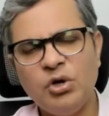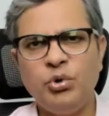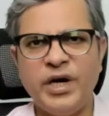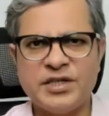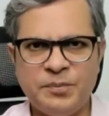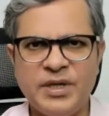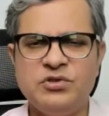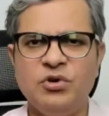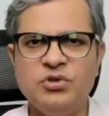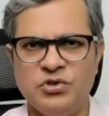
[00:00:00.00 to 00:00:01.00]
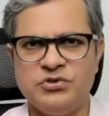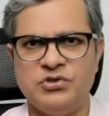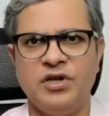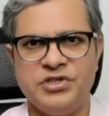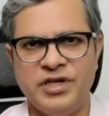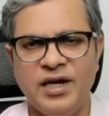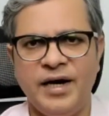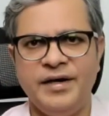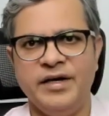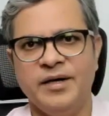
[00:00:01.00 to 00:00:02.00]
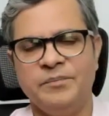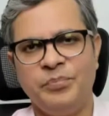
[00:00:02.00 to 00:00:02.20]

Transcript: to express your sociological idea,